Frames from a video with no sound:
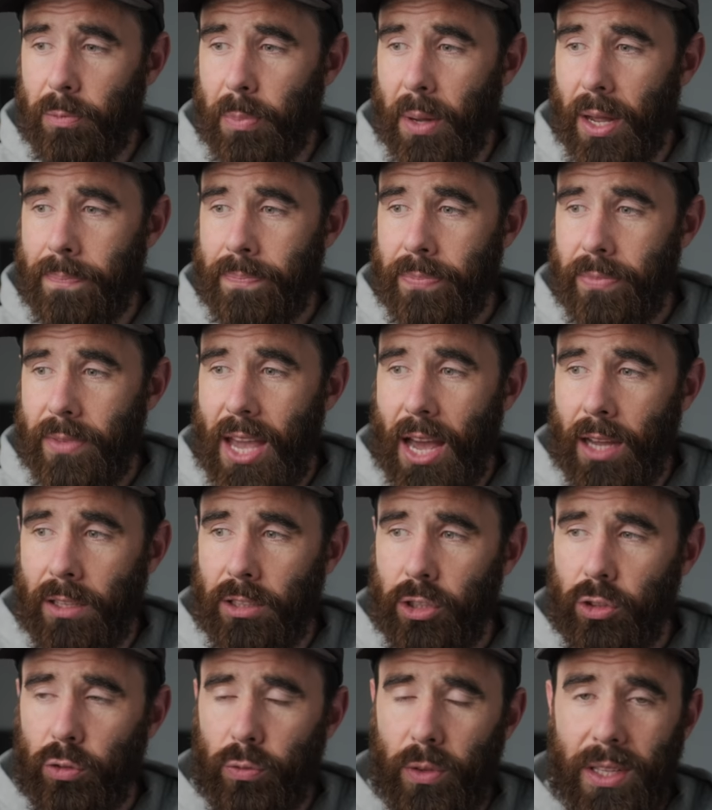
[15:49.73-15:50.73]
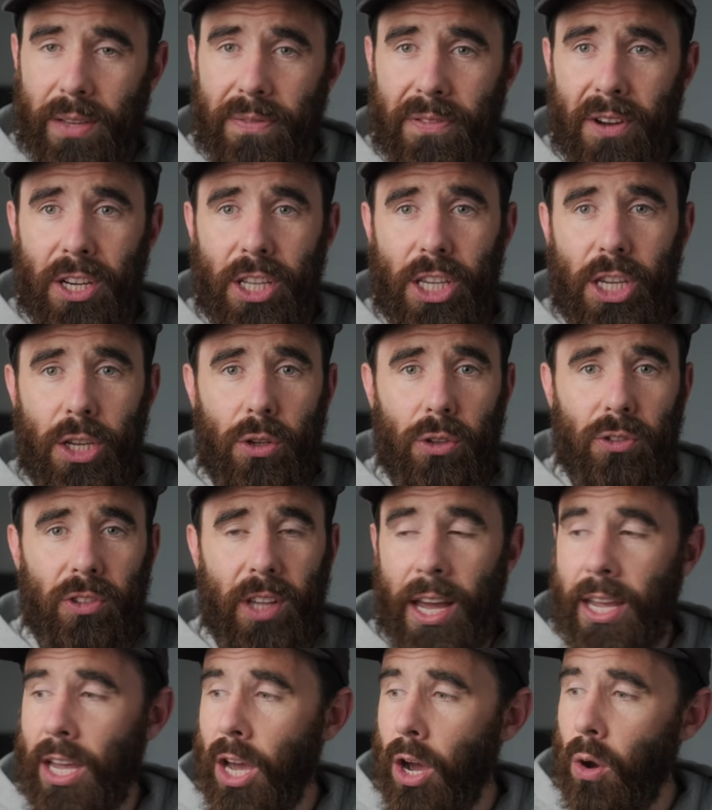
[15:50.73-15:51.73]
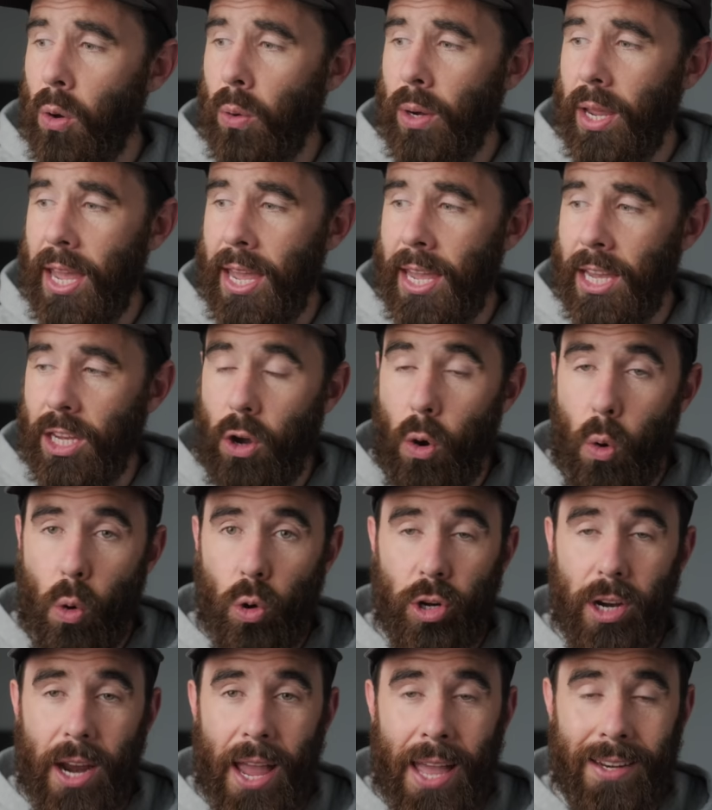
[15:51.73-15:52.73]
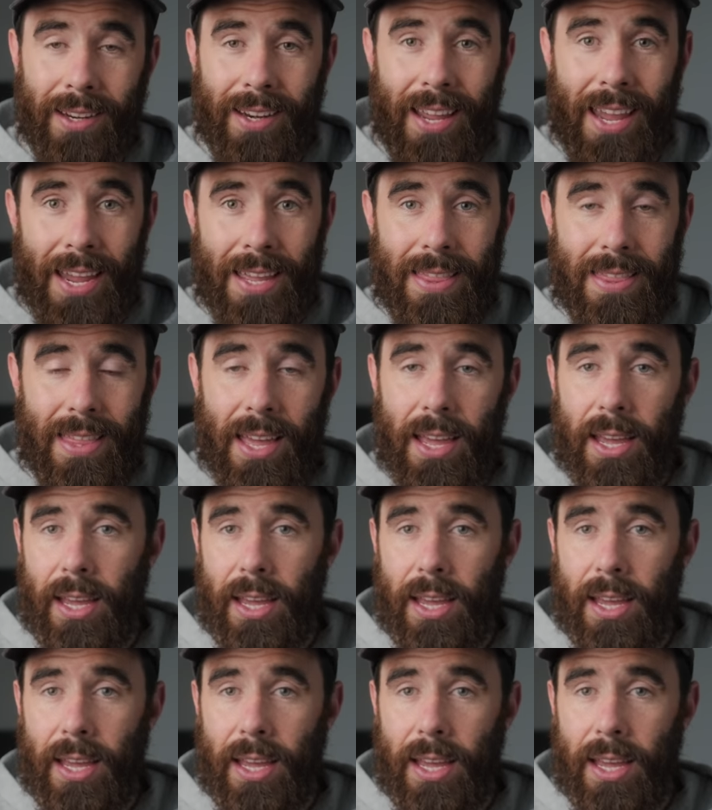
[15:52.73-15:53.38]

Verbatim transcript: But yeah, just really fun to use. I own a 1/4 and an 1/8.